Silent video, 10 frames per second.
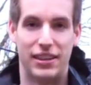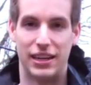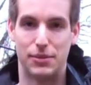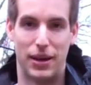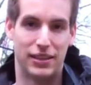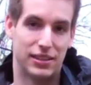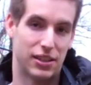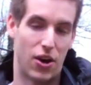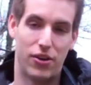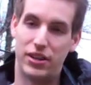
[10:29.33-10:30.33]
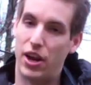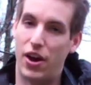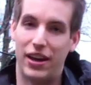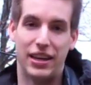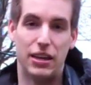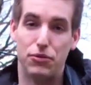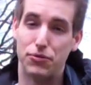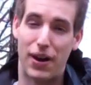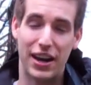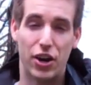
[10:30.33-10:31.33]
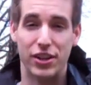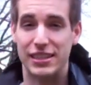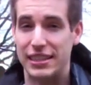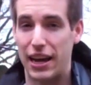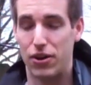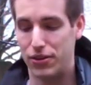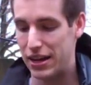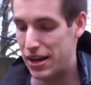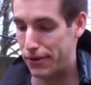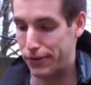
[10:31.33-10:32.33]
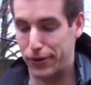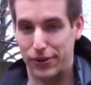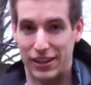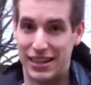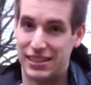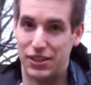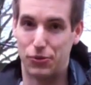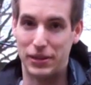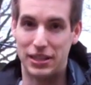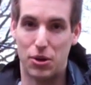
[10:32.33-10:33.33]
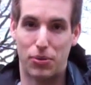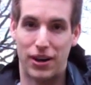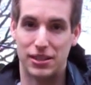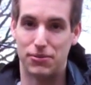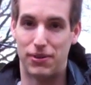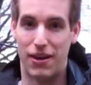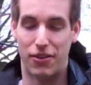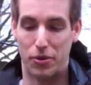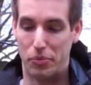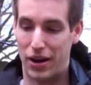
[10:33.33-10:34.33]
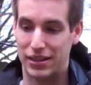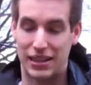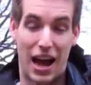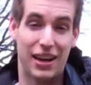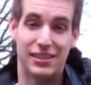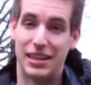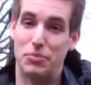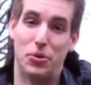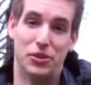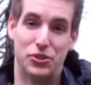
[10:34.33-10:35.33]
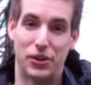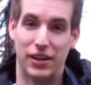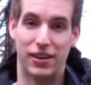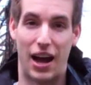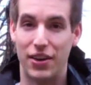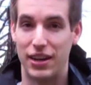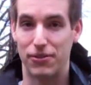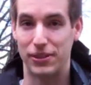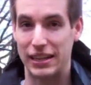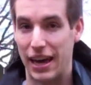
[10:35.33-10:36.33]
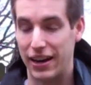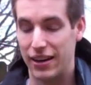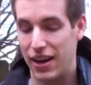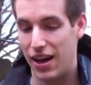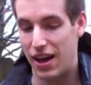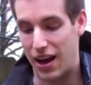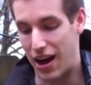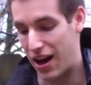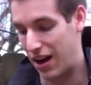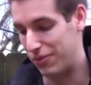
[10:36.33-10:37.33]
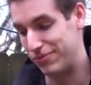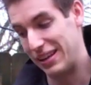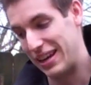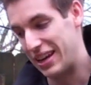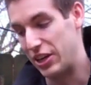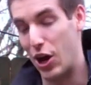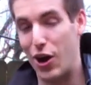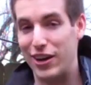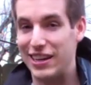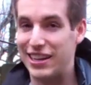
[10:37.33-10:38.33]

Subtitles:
things about this coat. You know, if you find it on sale for less than the retail price of $500, I'd say pull the trigger. I'd definitely get it. You know,